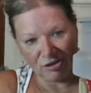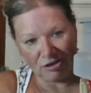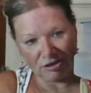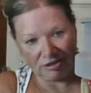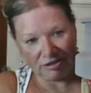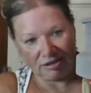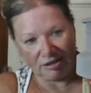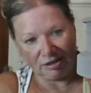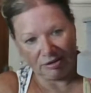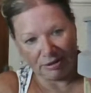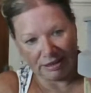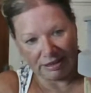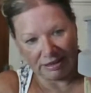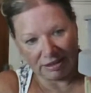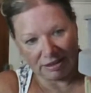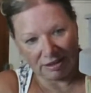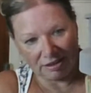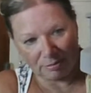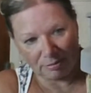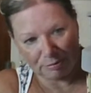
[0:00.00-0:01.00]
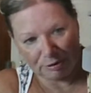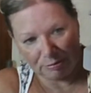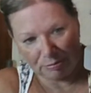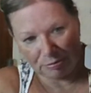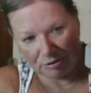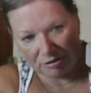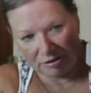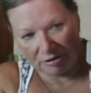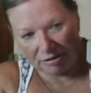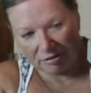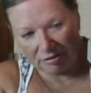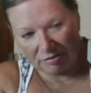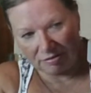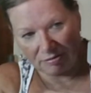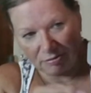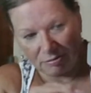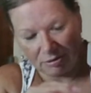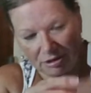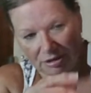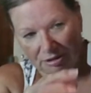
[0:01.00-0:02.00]
ongoing thing. People
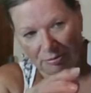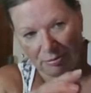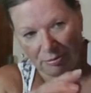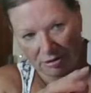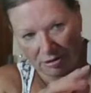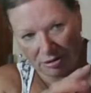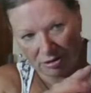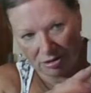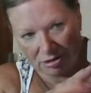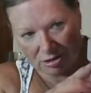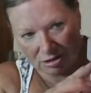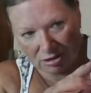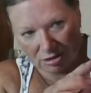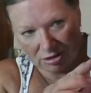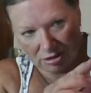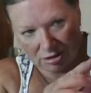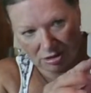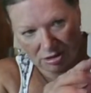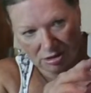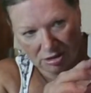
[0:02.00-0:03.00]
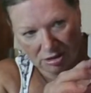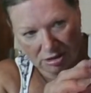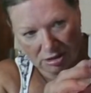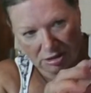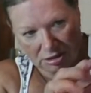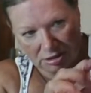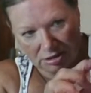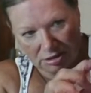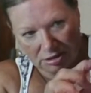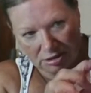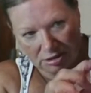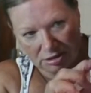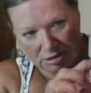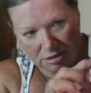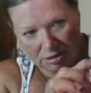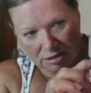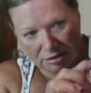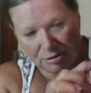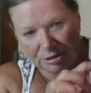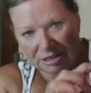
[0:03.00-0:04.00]
at where he works,
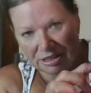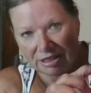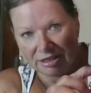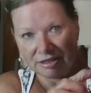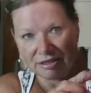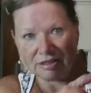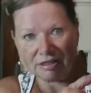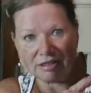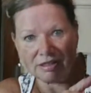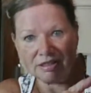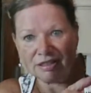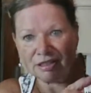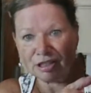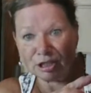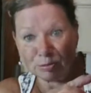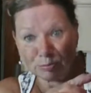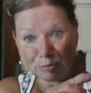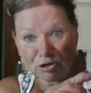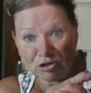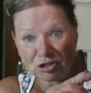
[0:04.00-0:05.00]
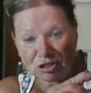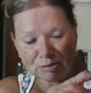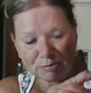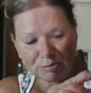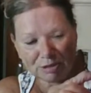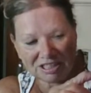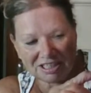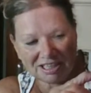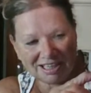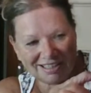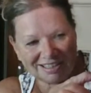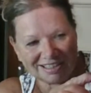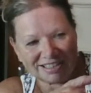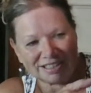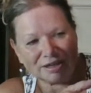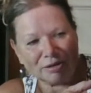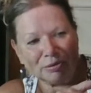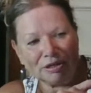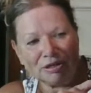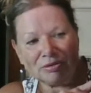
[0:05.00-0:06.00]
they always say it's supposed to be
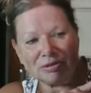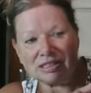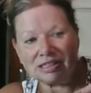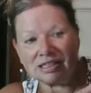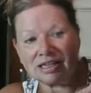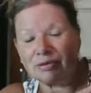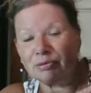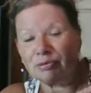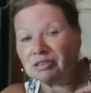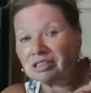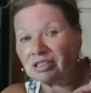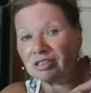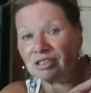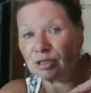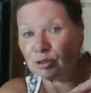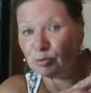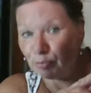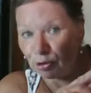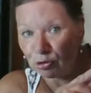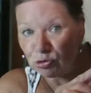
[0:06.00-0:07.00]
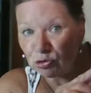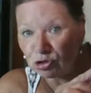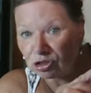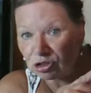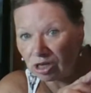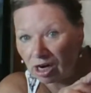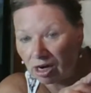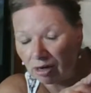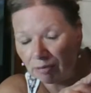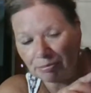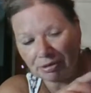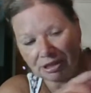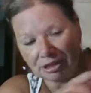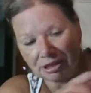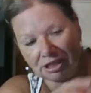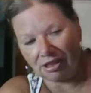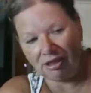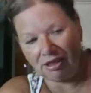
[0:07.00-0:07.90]
nice. So we always say, what's it supposed to